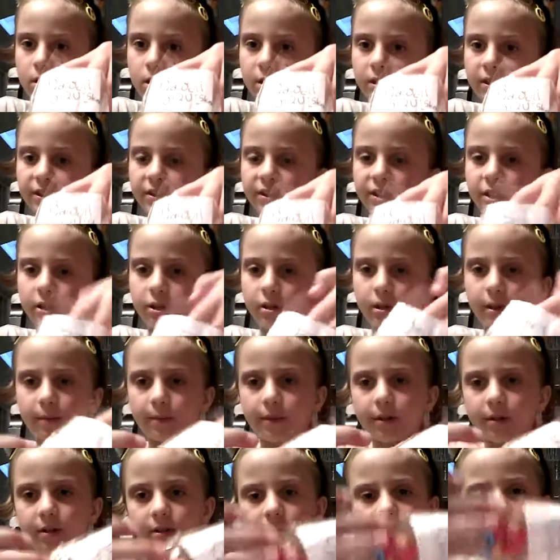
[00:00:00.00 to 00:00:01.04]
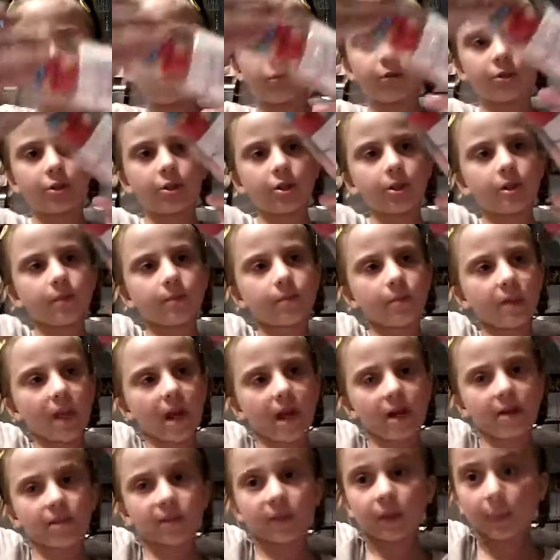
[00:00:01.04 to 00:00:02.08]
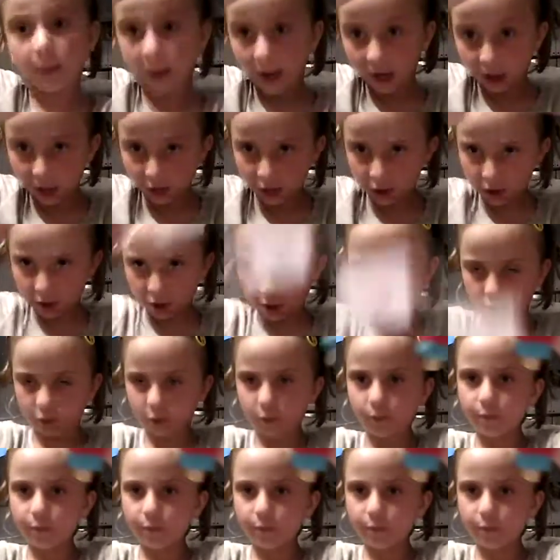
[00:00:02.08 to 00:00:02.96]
Still, I'm gonna squish it out of the packaging too,